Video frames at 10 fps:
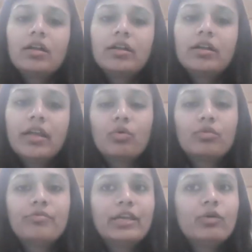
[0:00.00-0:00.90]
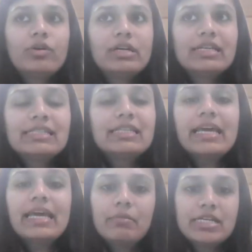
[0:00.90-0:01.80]
Now, when you're
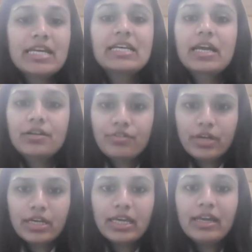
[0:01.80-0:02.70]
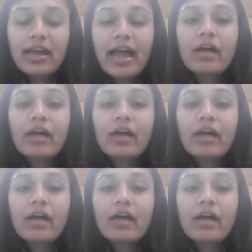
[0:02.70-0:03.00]
listening, imitating, and reading,